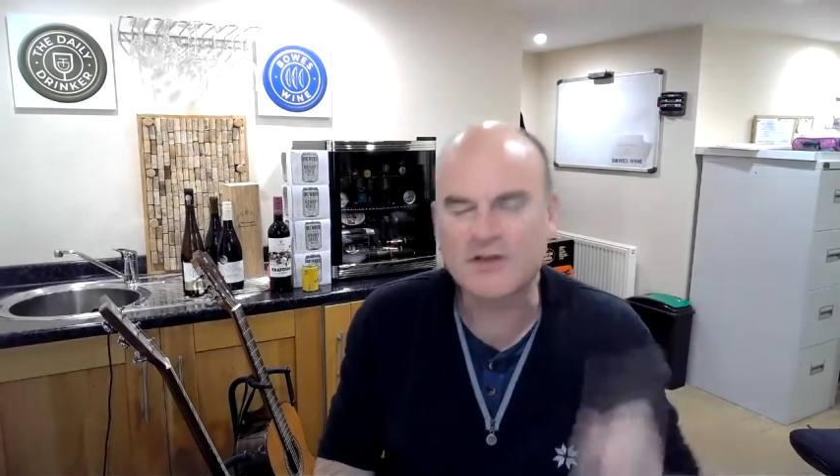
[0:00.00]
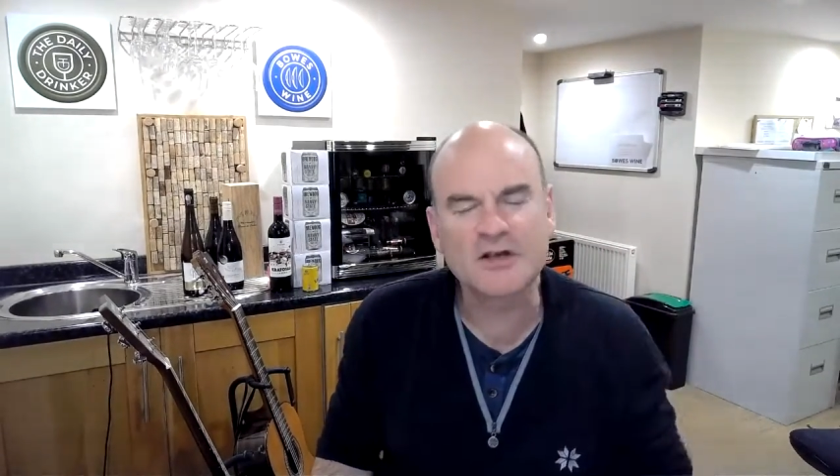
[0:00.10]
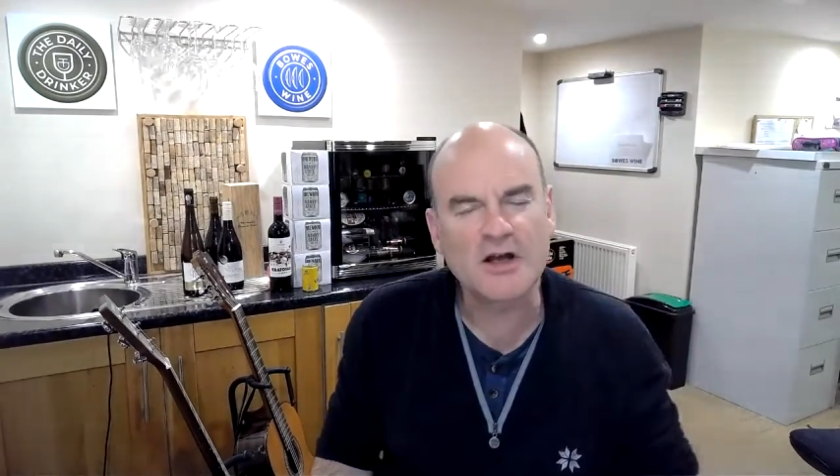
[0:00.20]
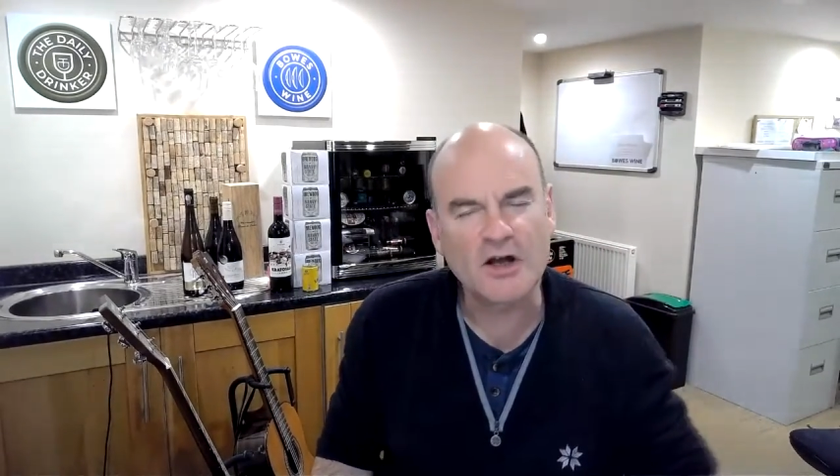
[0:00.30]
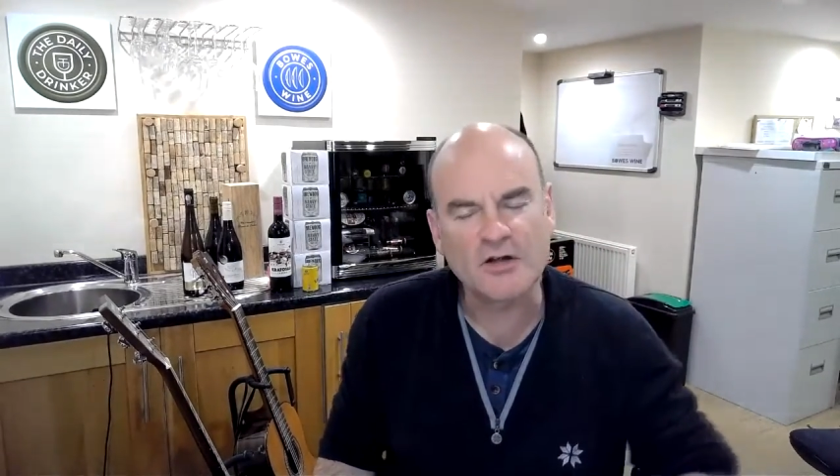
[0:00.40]

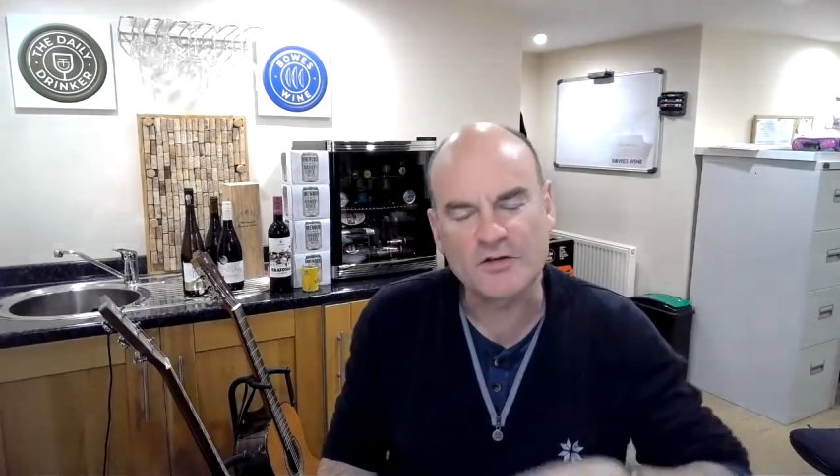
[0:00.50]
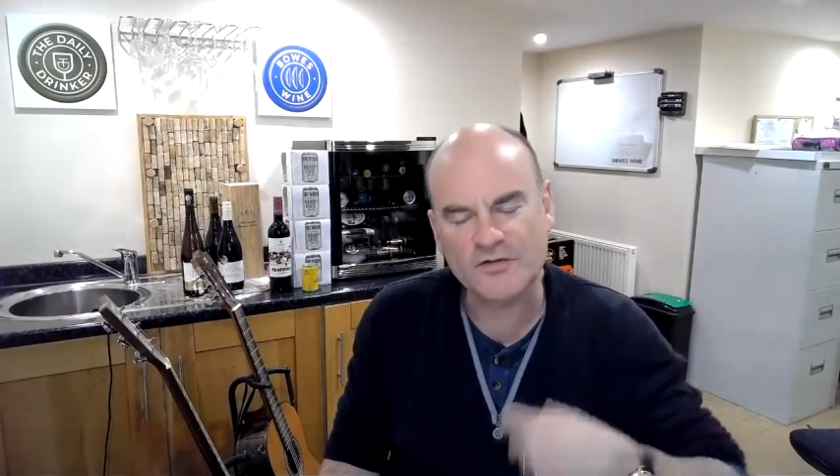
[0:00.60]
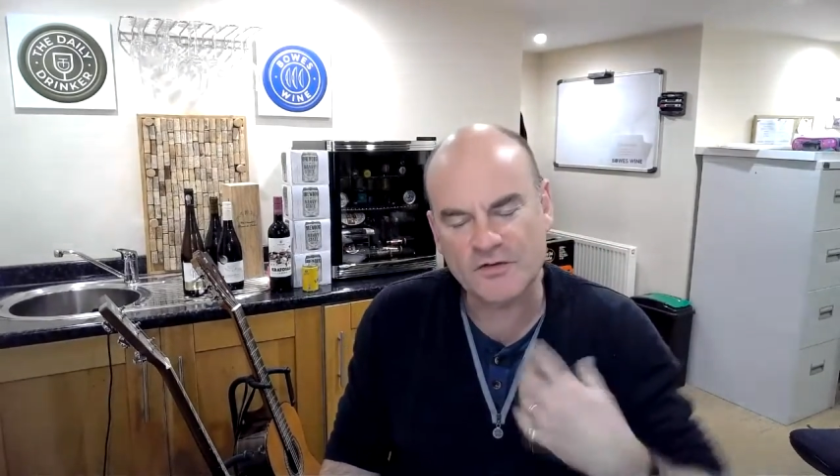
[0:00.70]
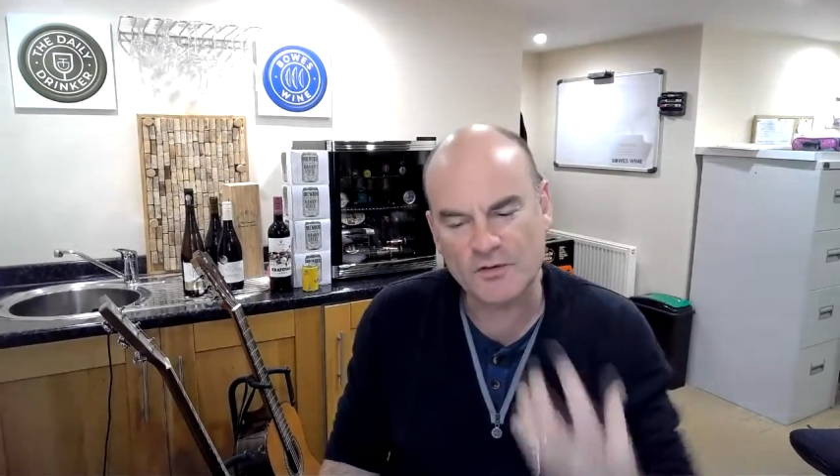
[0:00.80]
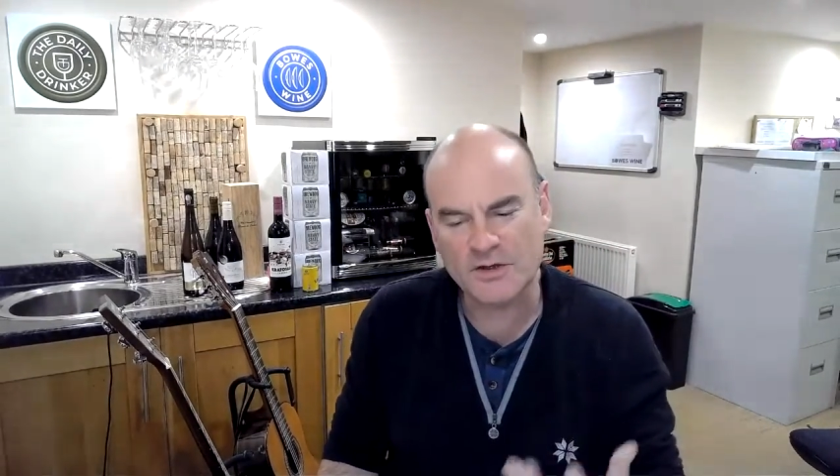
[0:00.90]
nose
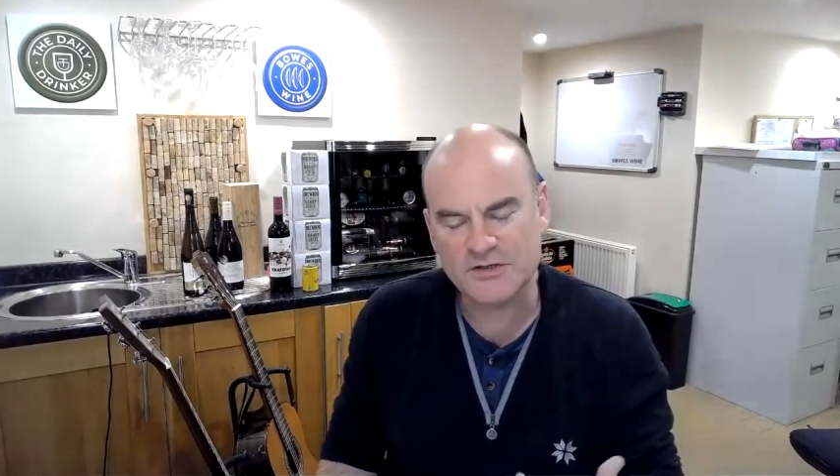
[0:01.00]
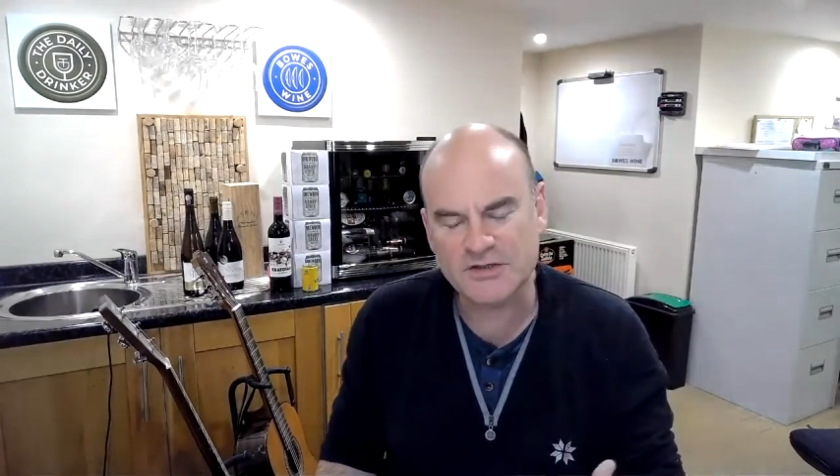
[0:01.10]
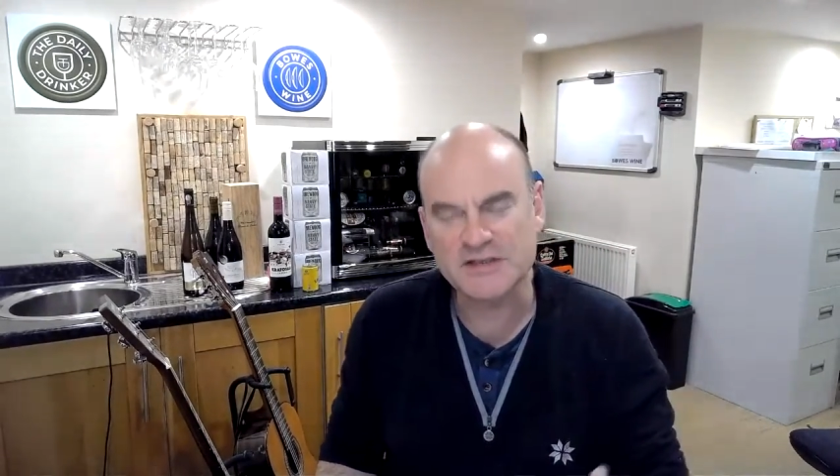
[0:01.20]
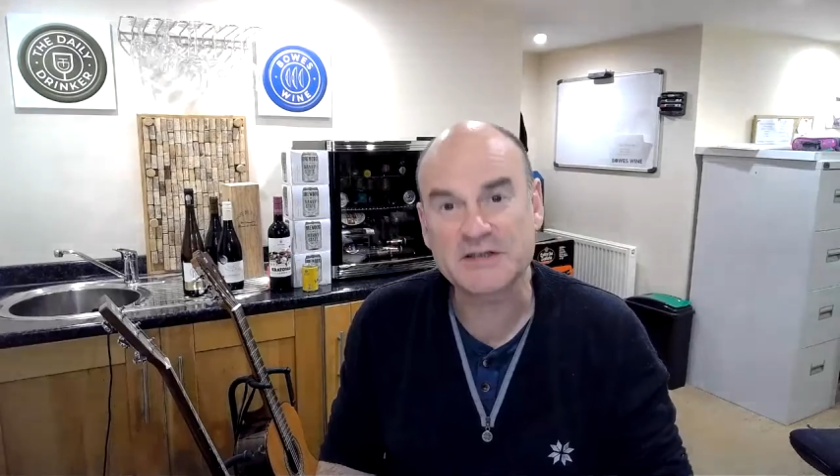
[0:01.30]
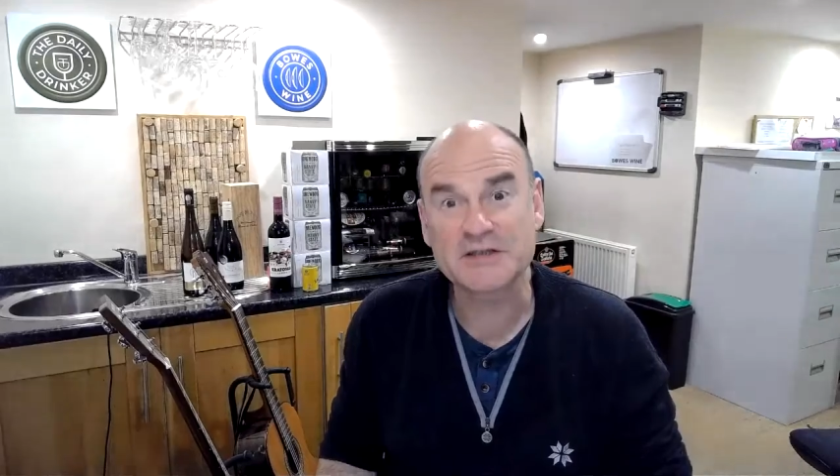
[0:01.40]
through which
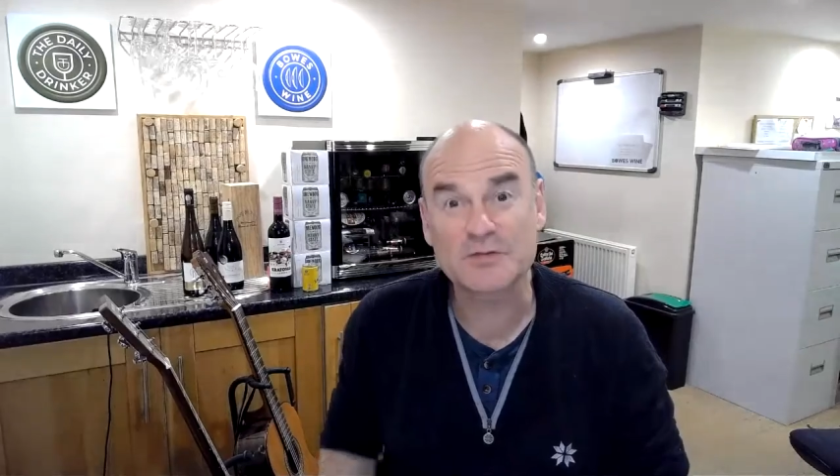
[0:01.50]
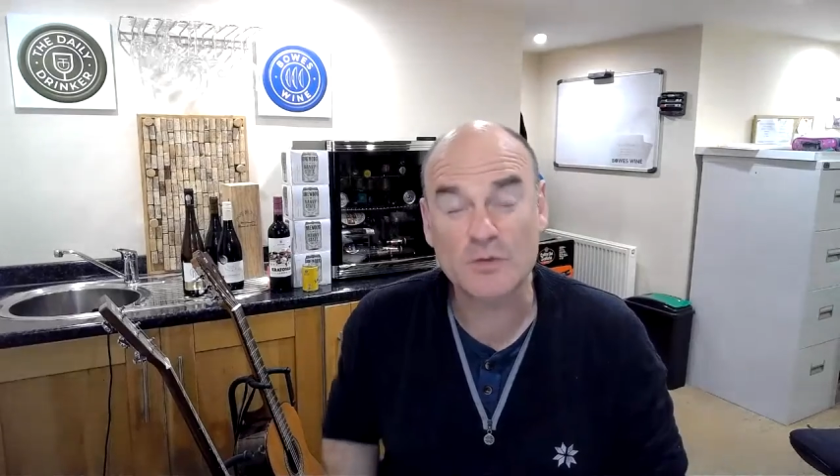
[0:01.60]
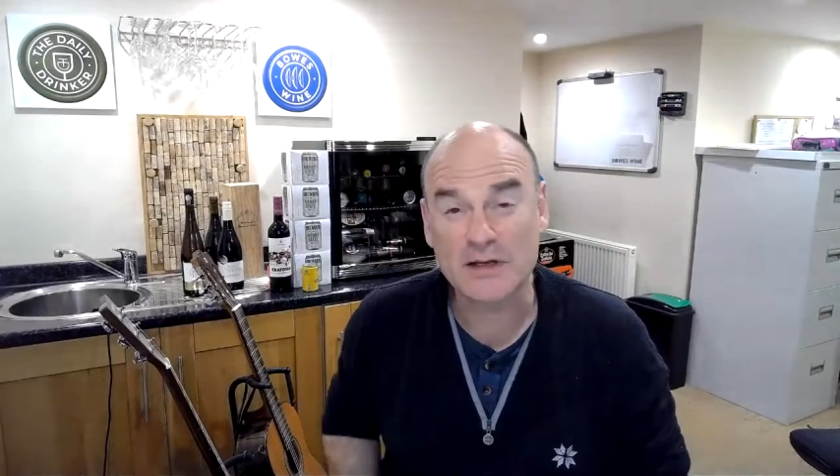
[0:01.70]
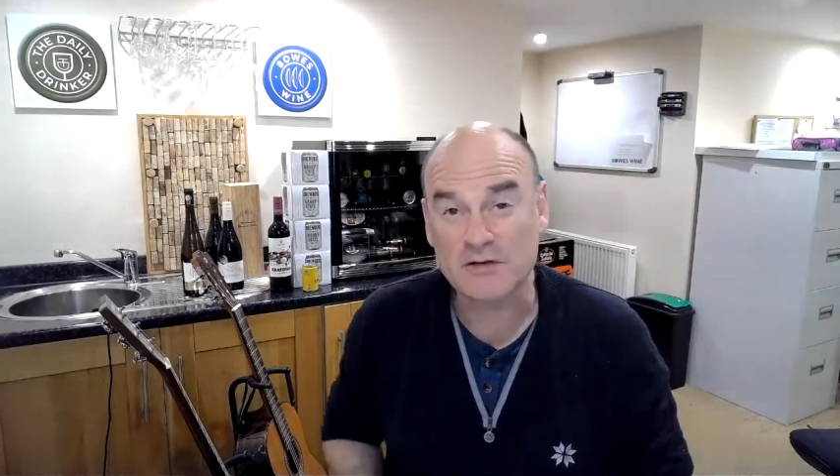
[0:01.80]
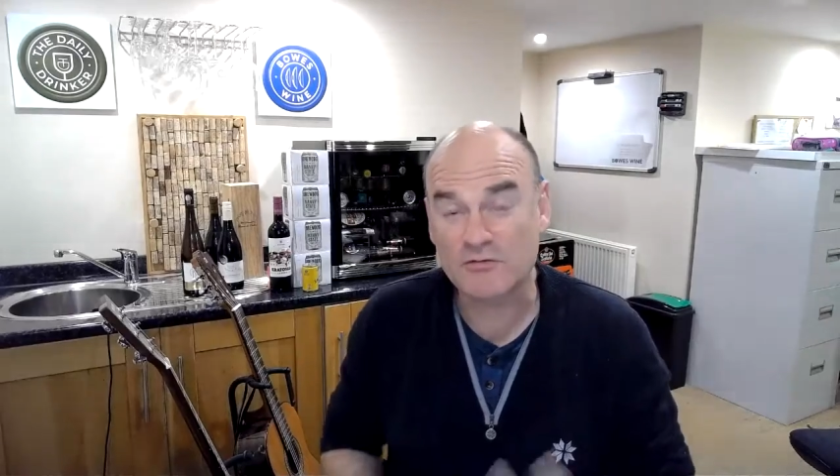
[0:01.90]
these sweet,